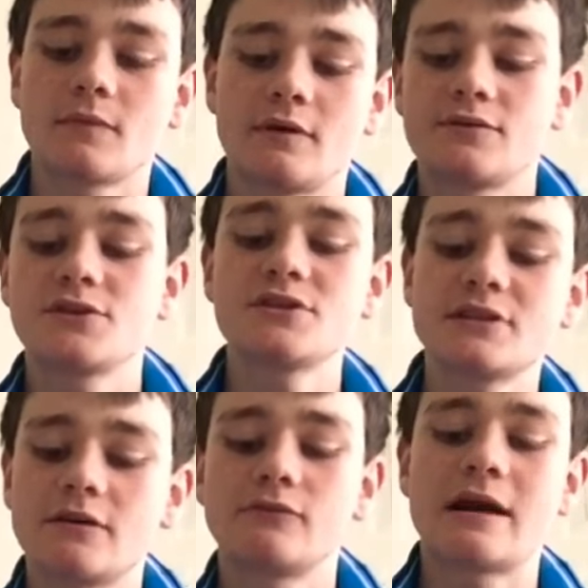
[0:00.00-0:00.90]
If you
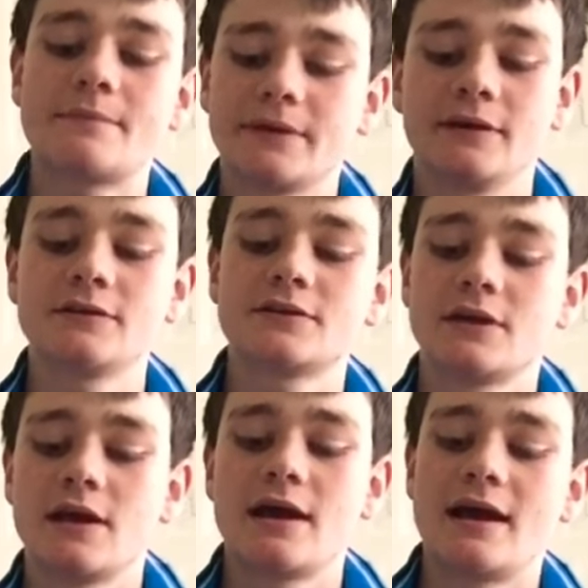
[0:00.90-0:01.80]
start wrapping it
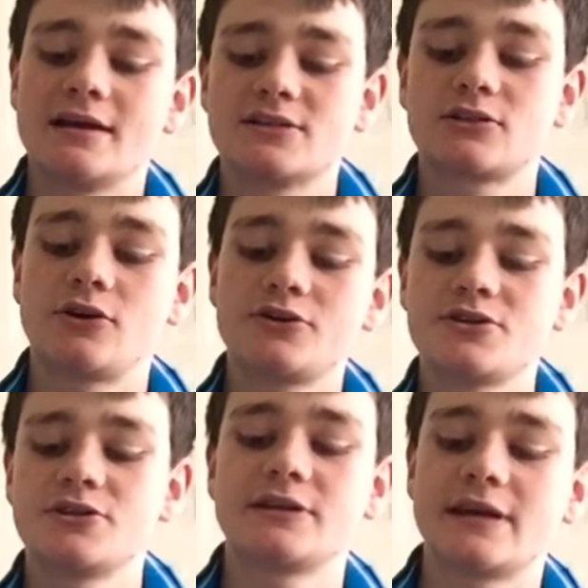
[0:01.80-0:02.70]
as close
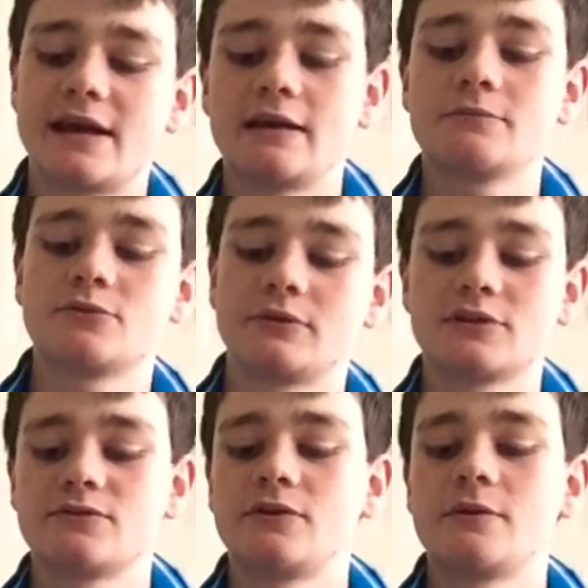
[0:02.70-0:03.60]
as you can, I'm doing
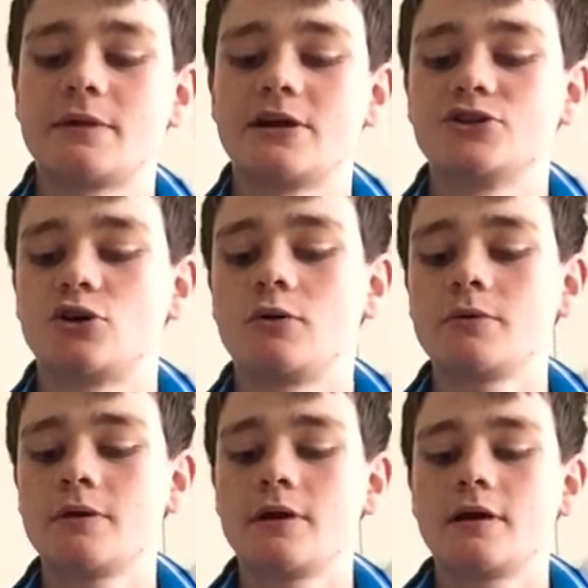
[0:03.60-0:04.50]
this a very bad
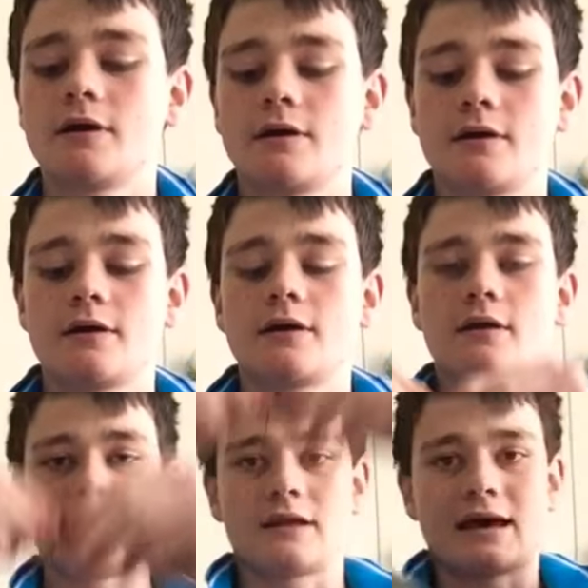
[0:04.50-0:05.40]
job,
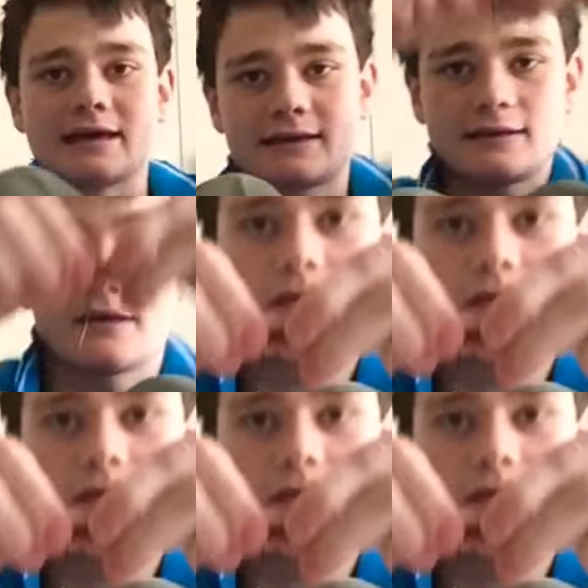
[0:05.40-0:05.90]
like